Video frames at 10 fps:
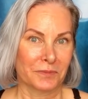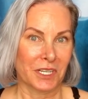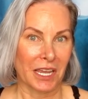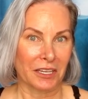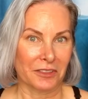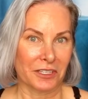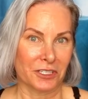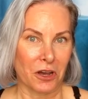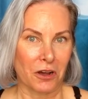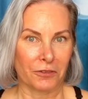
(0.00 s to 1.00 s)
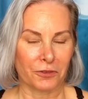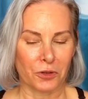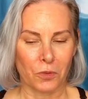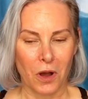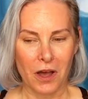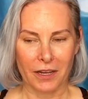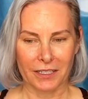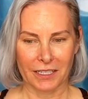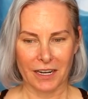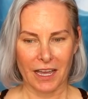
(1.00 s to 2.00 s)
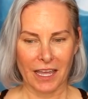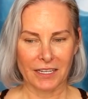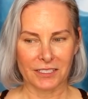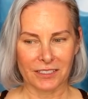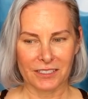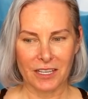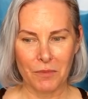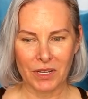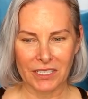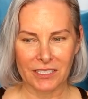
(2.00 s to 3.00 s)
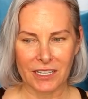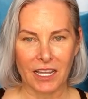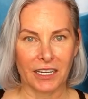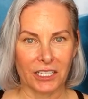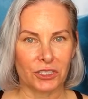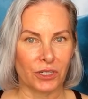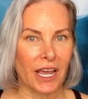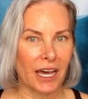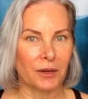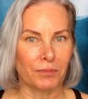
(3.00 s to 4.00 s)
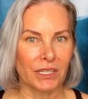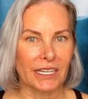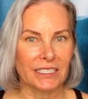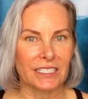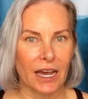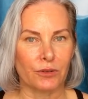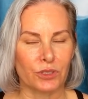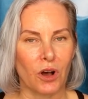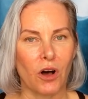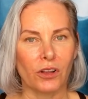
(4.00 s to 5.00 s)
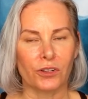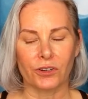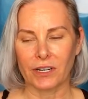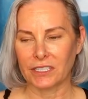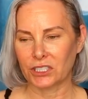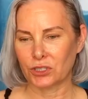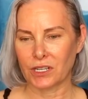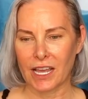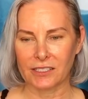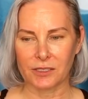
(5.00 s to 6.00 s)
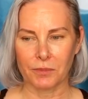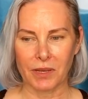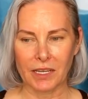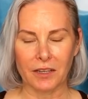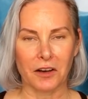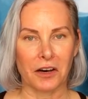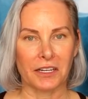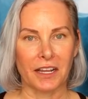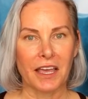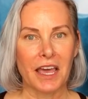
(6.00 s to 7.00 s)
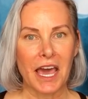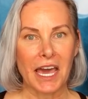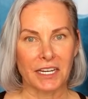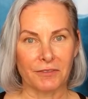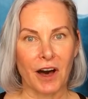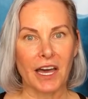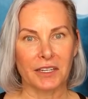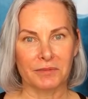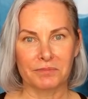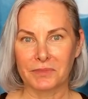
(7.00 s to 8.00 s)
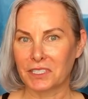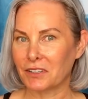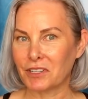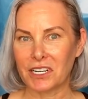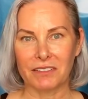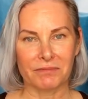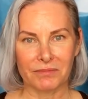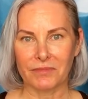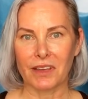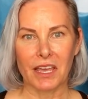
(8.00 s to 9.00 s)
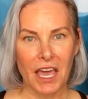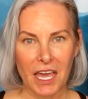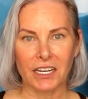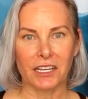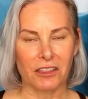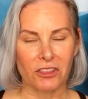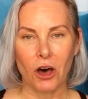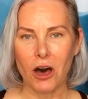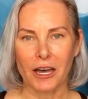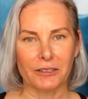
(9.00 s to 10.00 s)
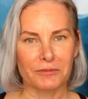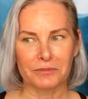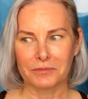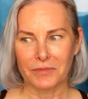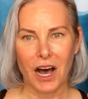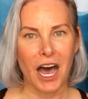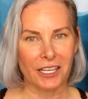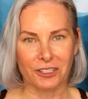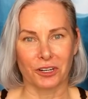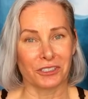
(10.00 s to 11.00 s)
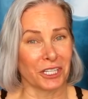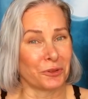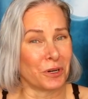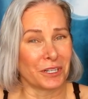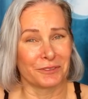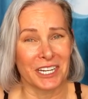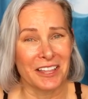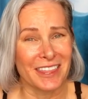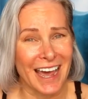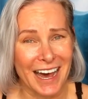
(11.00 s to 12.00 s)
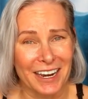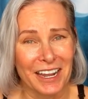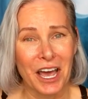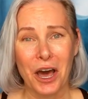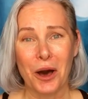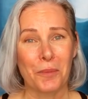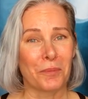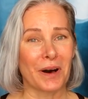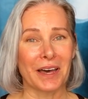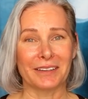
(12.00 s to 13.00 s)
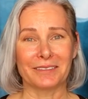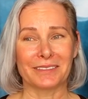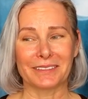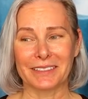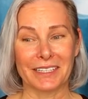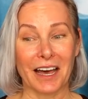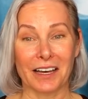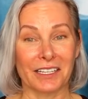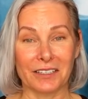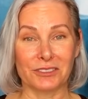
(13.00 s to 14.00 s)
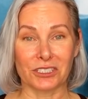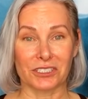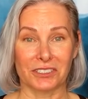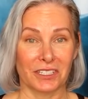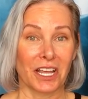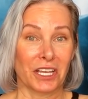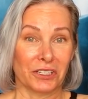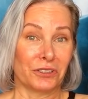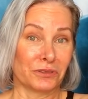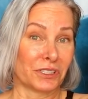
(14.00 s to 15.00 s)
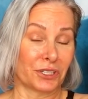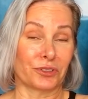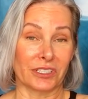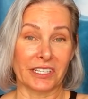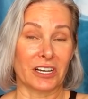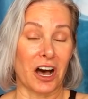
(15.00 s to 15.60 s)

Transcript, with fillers: taking the dog for a walk. And, and somebody said he should have had a blinged out collar and he should have had some pink on. And if I'd given it any thought, I certainly would have done that. But yeah, he just, you literally